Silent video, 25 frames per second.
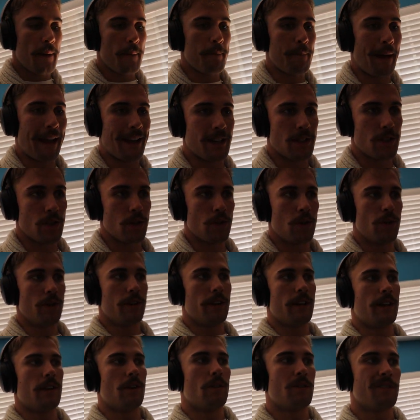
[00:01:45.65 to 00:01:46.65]
Make sure
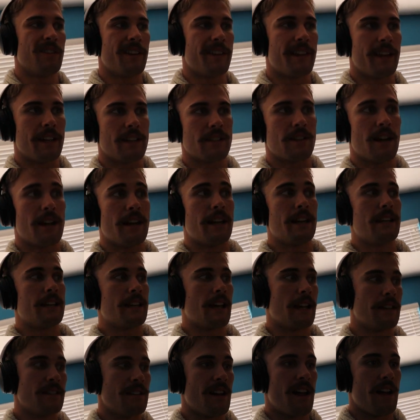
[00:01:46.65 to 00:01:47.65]
that all the things I need to
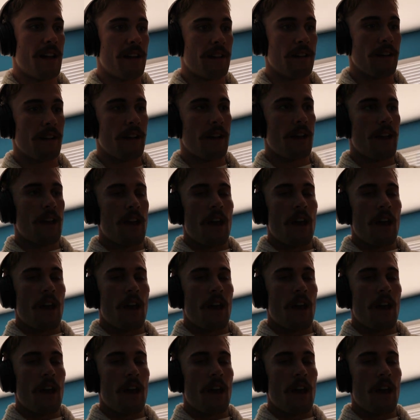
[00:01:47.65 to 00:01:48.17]
get done